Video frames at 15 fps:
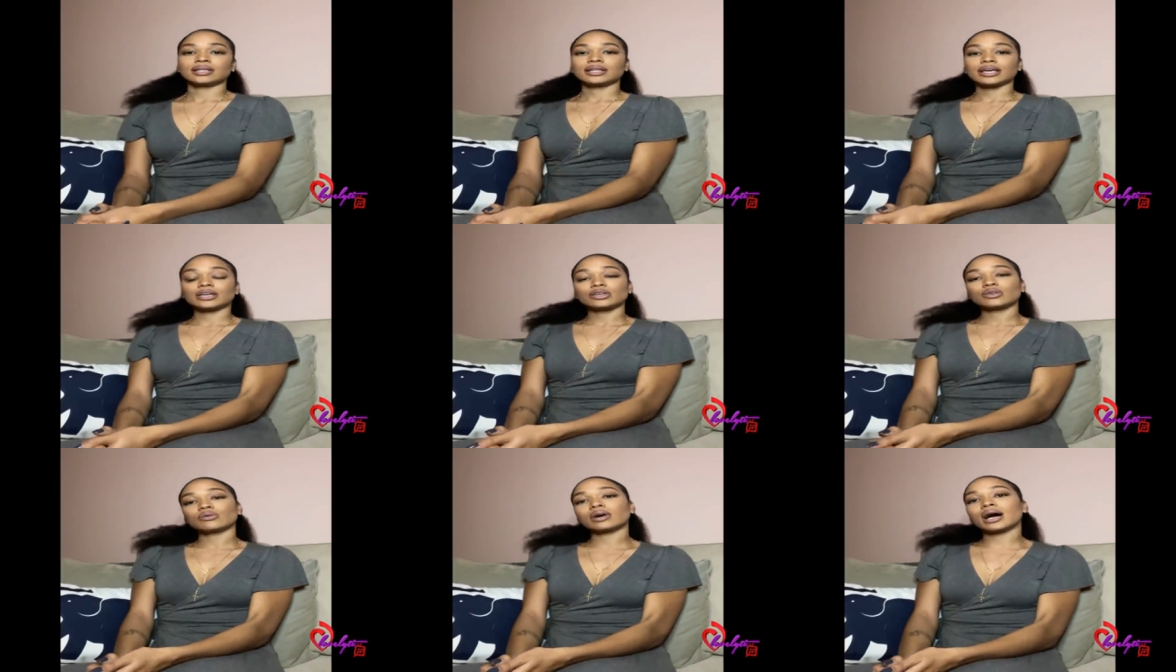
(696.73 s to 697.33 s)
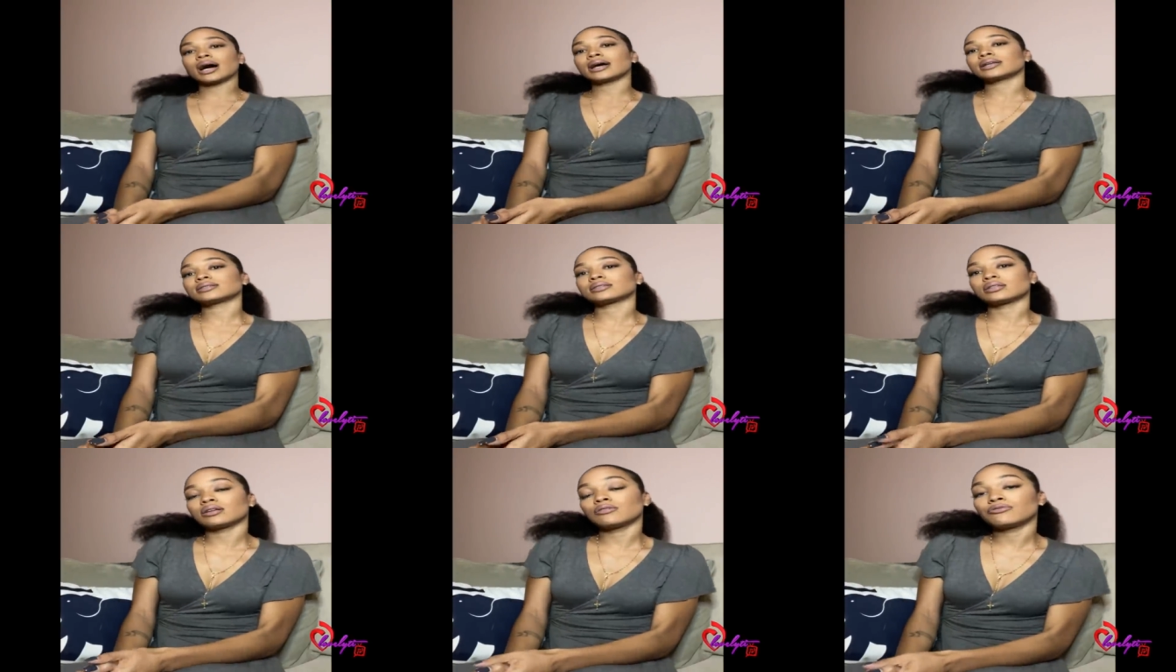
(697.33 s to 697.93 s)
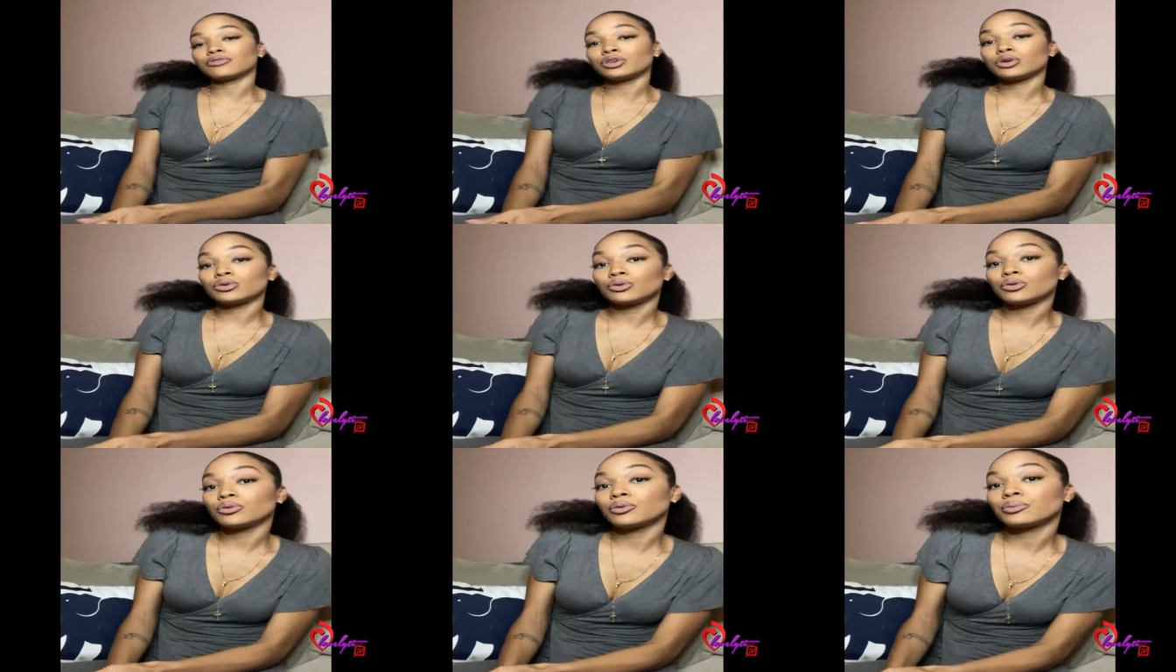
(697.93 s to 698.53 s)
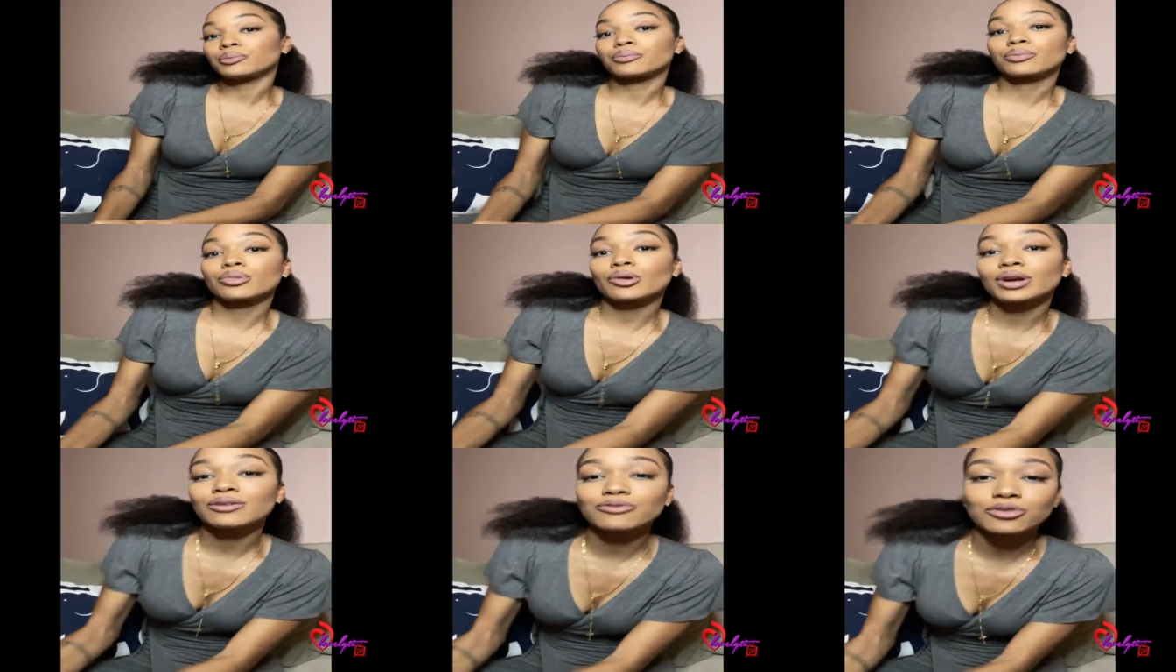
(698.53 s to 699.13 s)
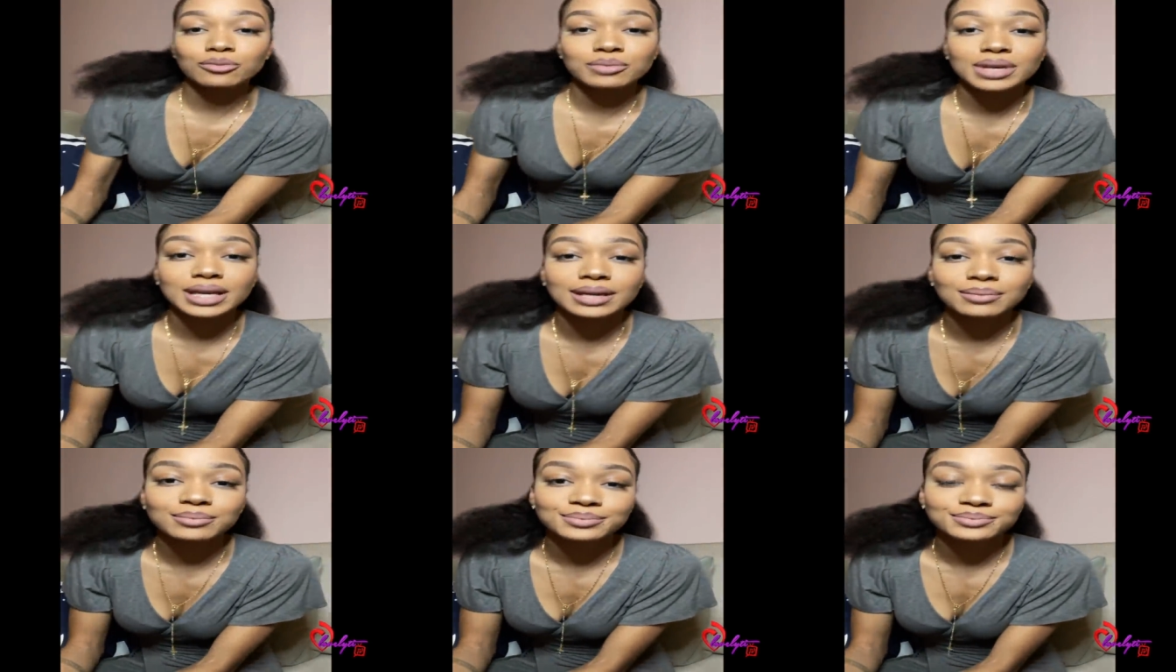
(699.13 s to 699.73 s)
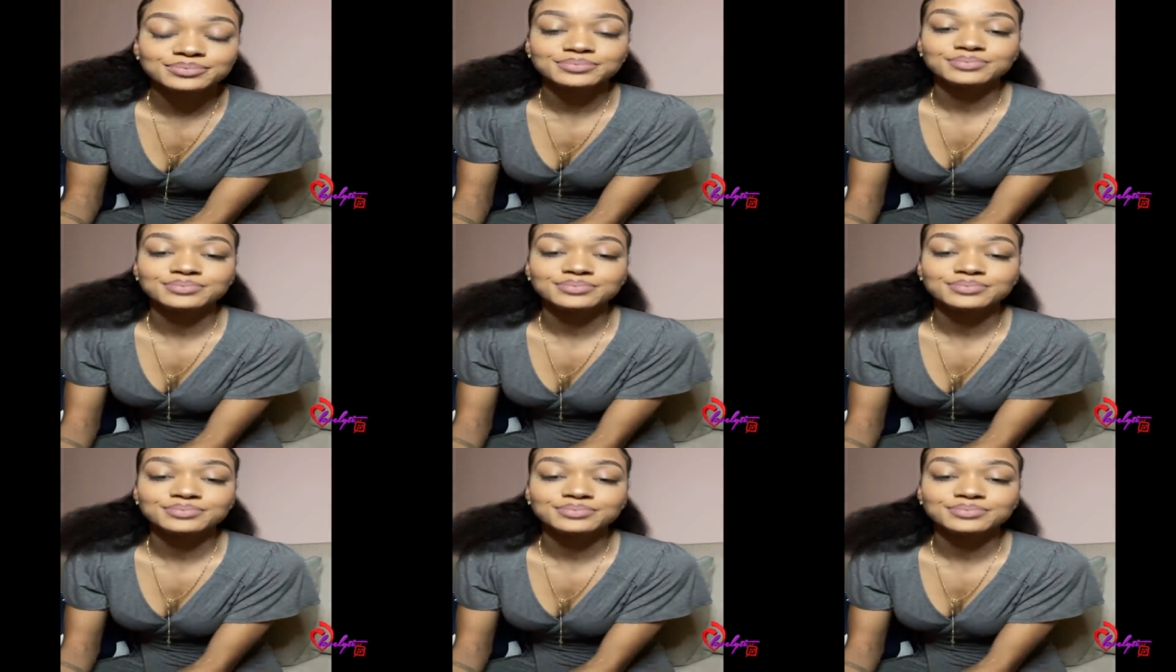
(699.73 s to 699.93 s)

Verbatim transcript: Thank you, guys. Love you. Pray for me.